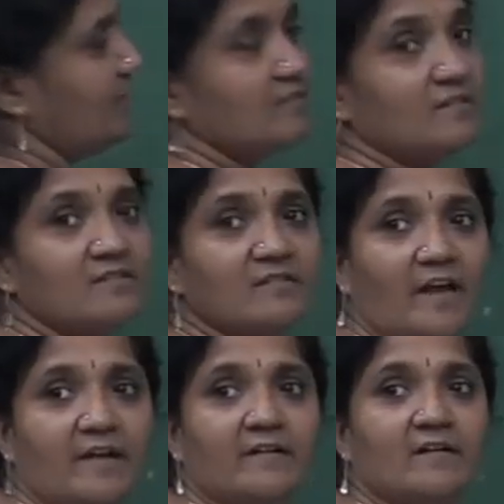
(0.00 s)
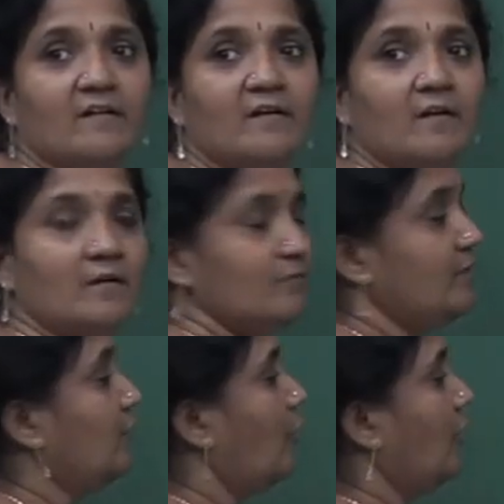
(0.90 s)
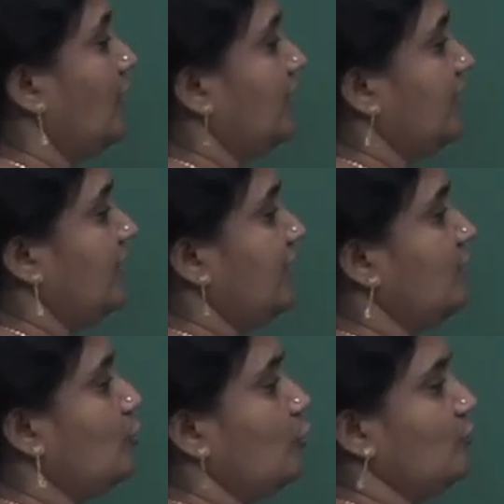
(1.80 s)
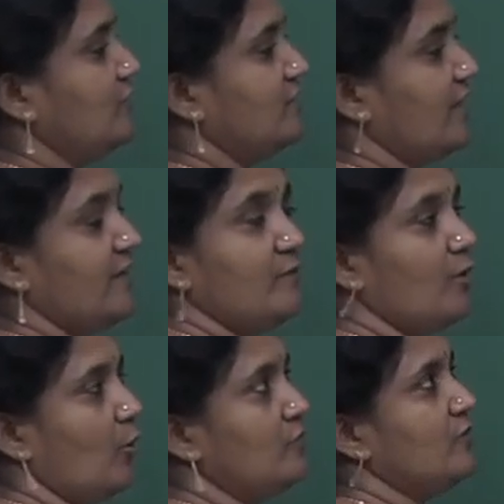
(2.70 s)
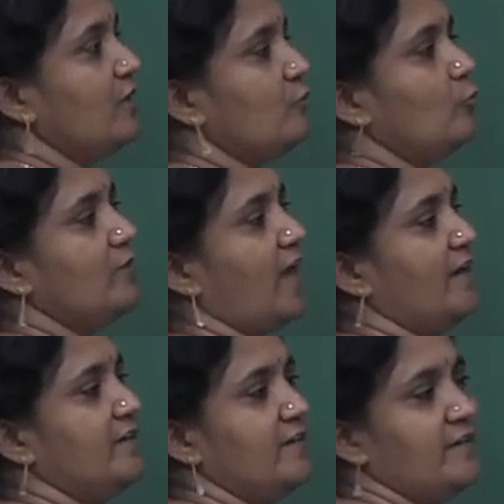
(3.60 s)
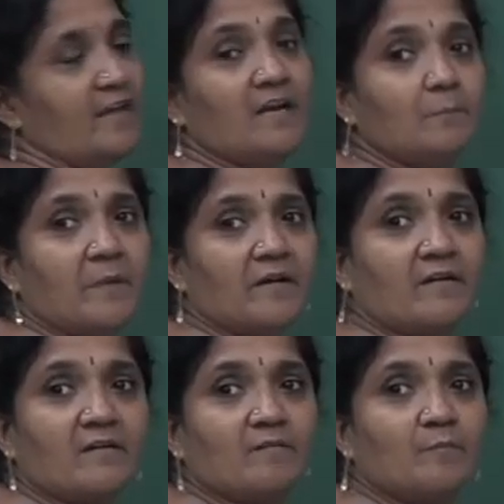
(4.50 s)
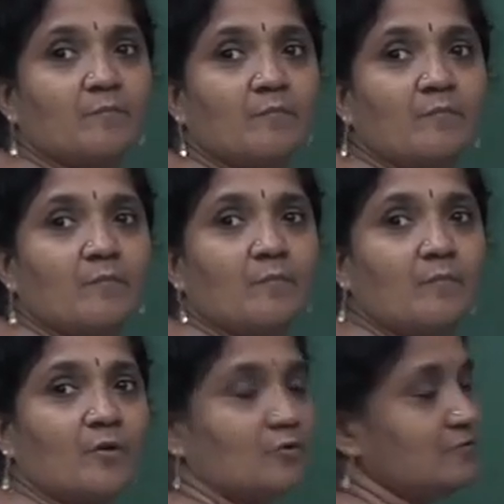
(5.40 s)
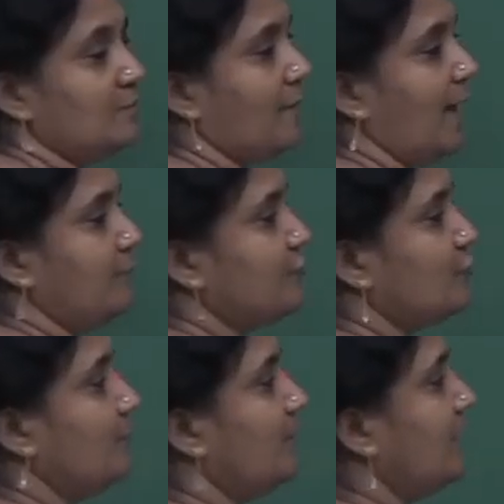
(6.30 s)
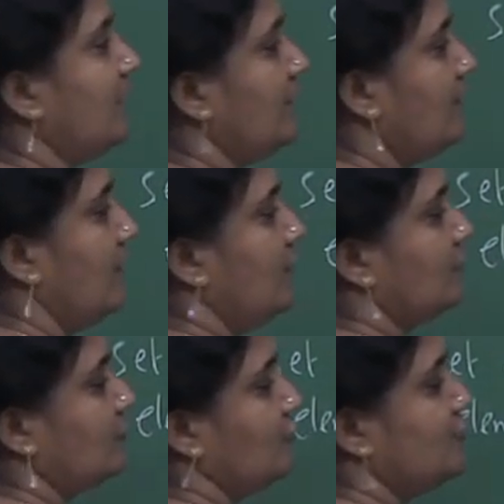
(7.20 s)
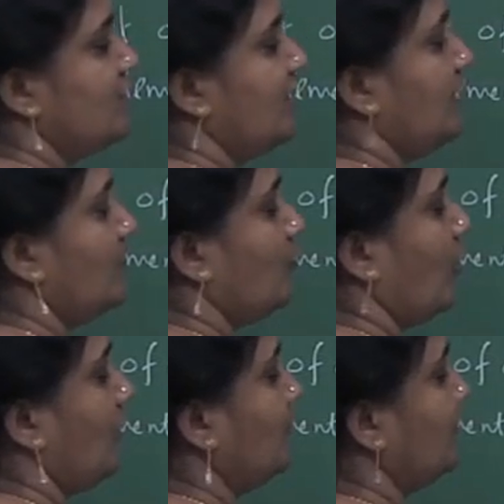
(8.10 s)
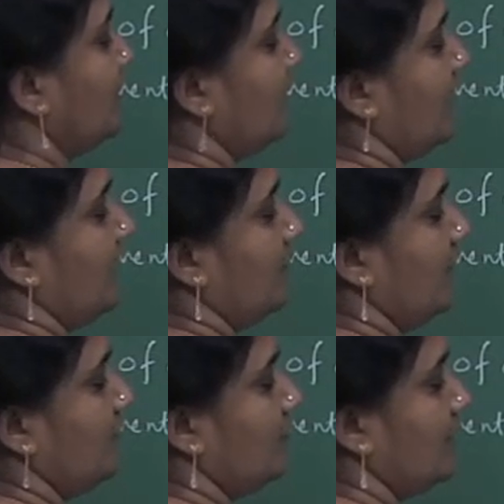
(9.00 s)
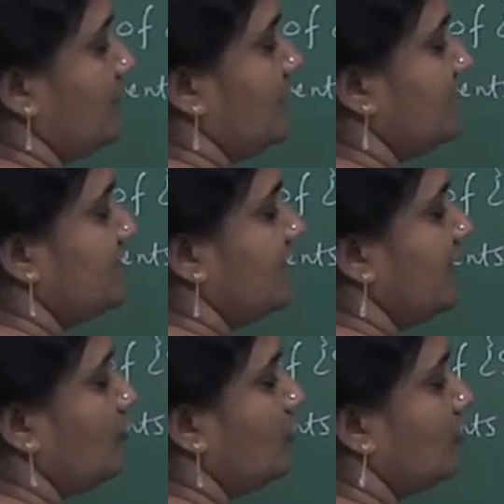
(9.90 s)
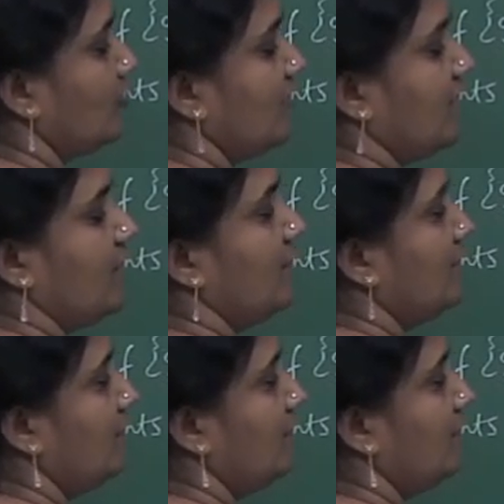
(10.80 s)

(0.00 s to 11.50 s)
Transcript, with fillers: is the set we call it it includes the set will also include the identity element because the map should be so G one of the element will be G equal to E